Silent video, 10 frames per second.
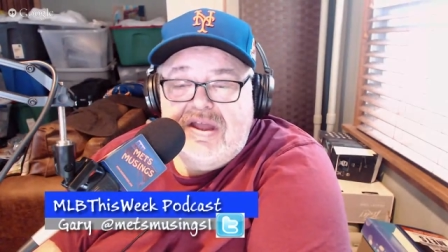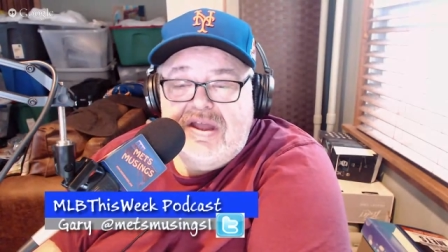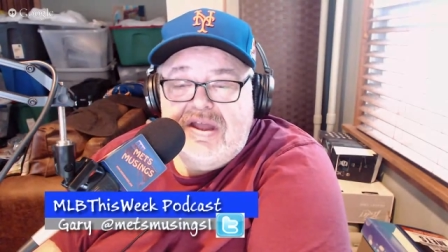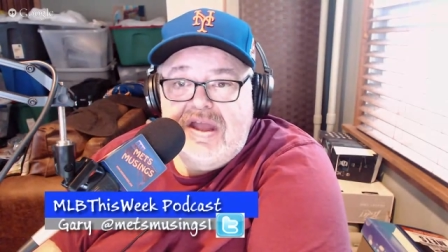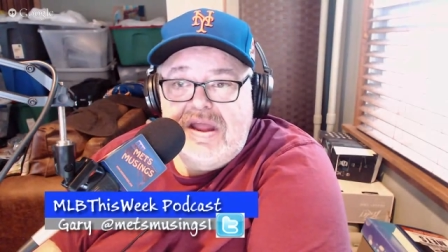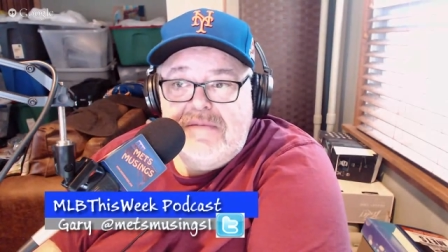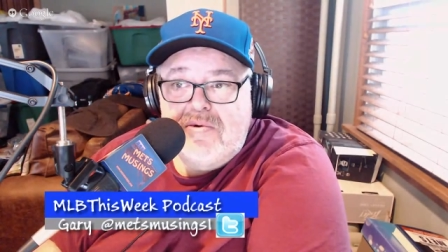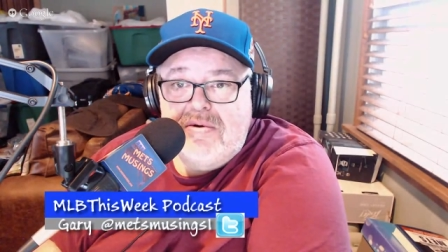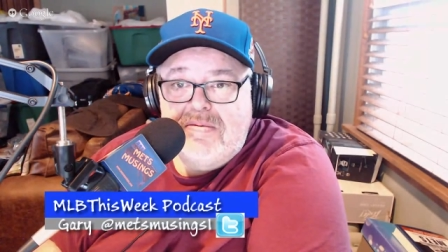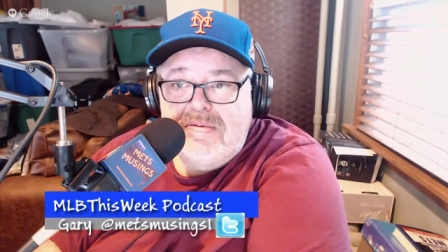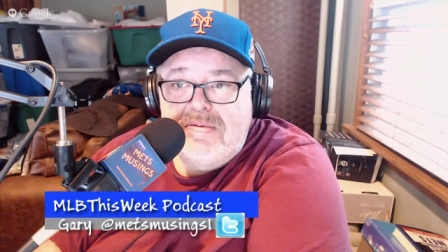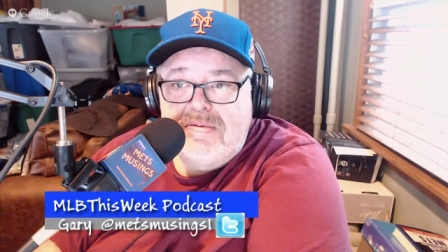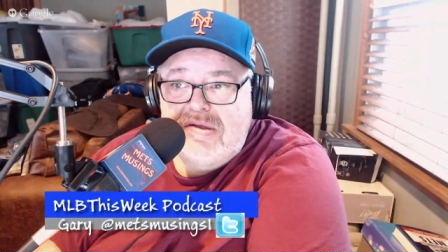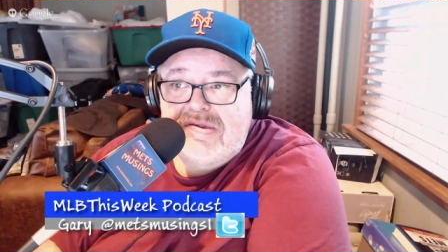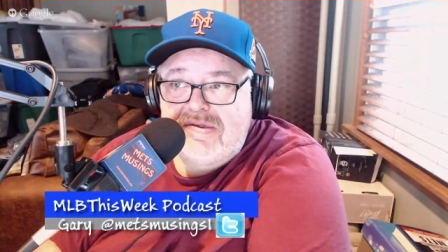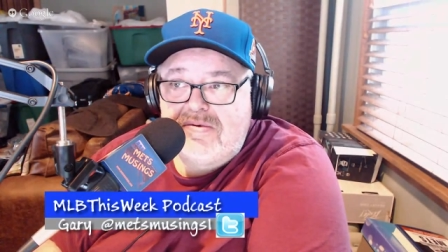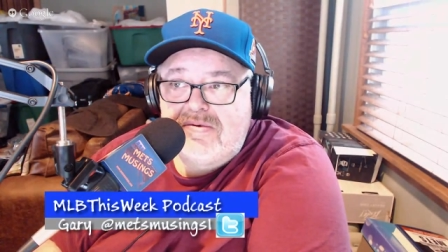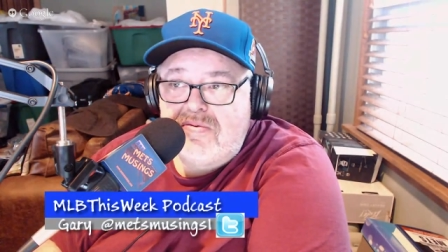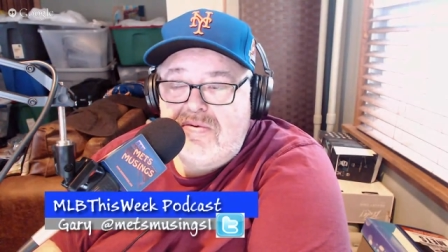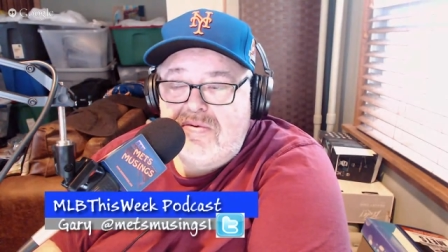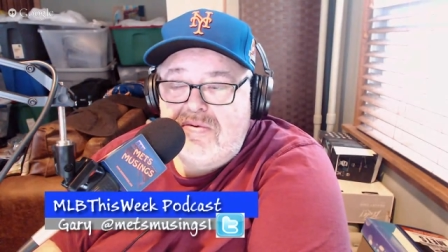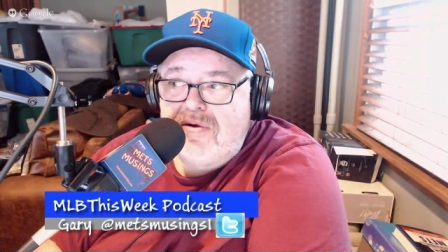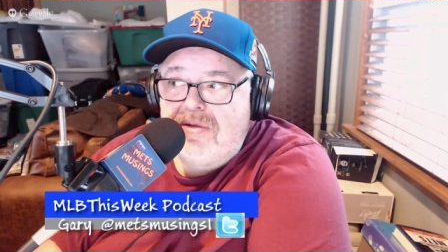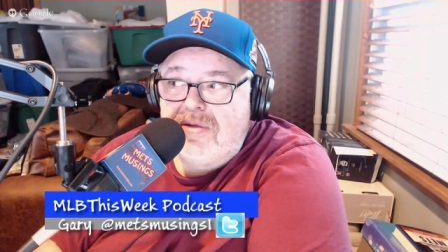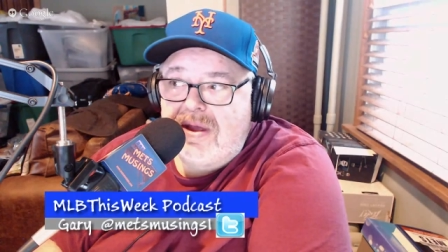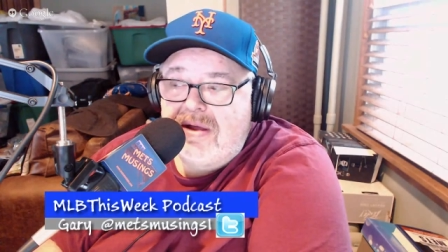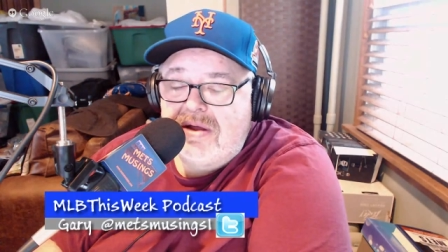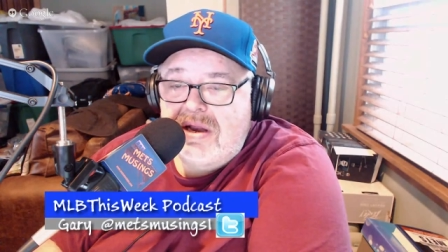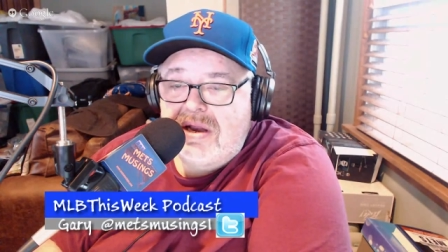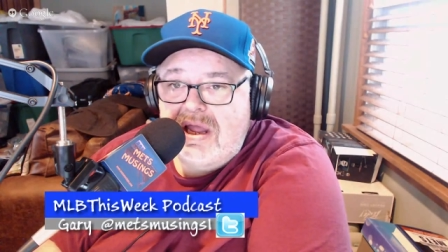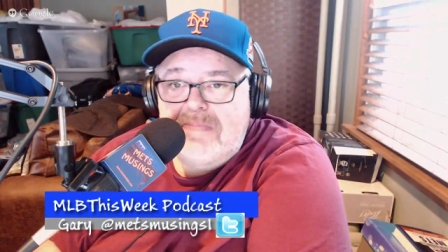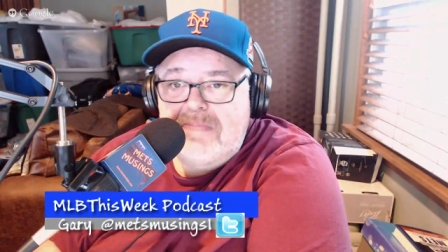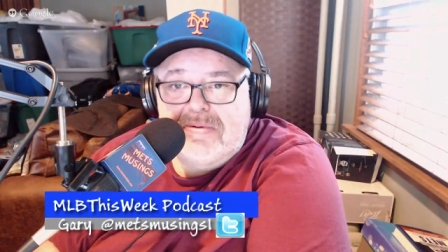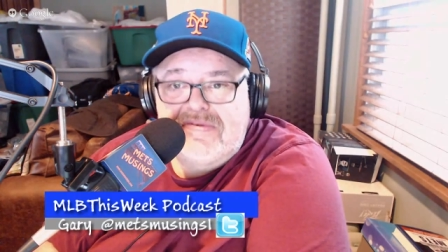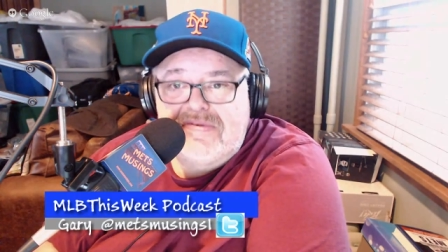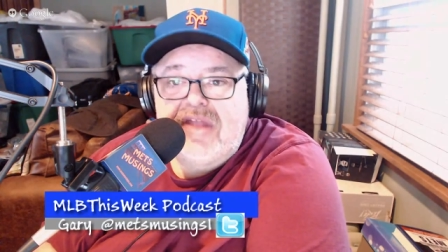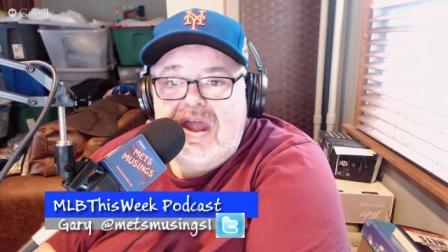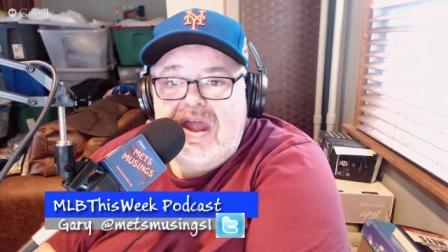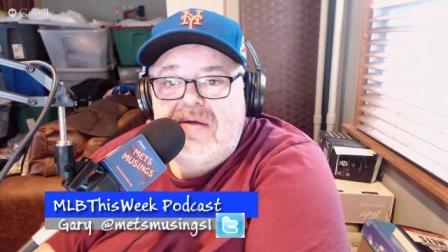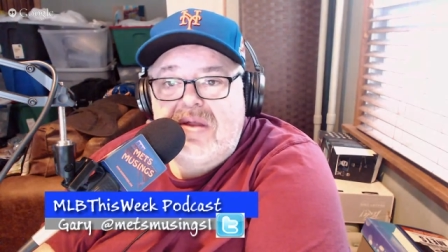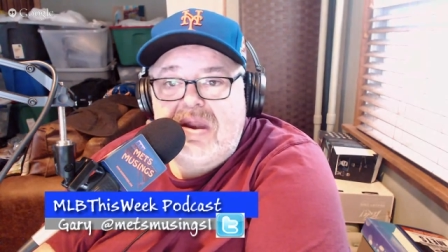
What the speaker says: anymore because we're very big on labels now, and